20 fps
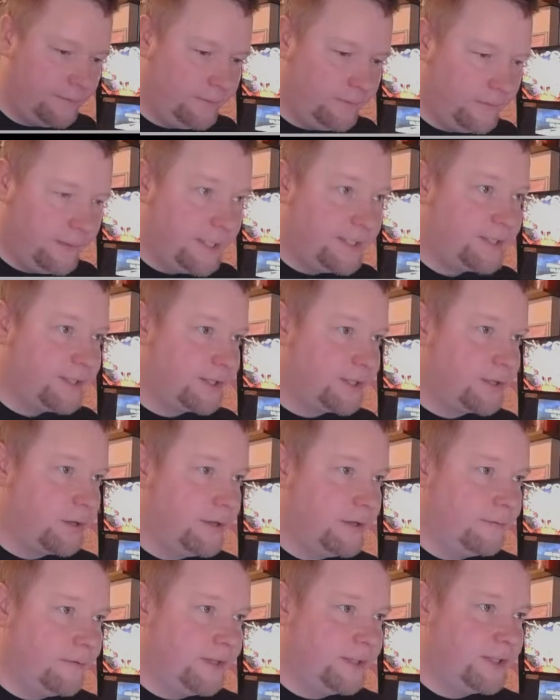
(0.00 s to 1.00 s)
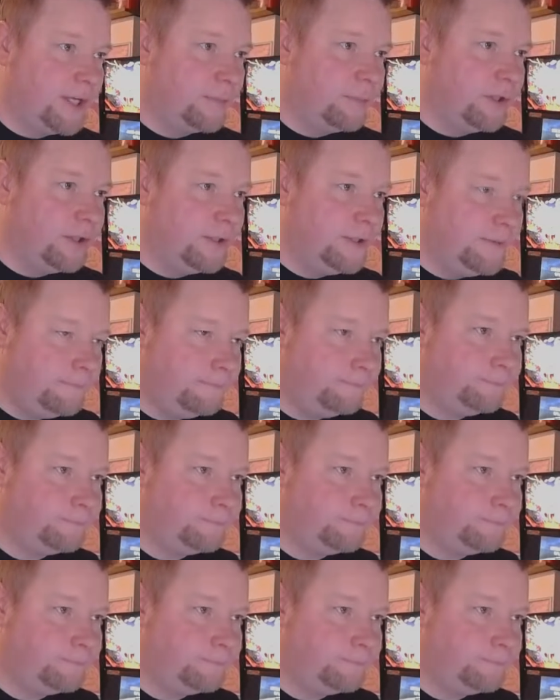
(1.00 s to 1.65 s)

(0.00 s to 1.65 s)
That's the start of our doubler.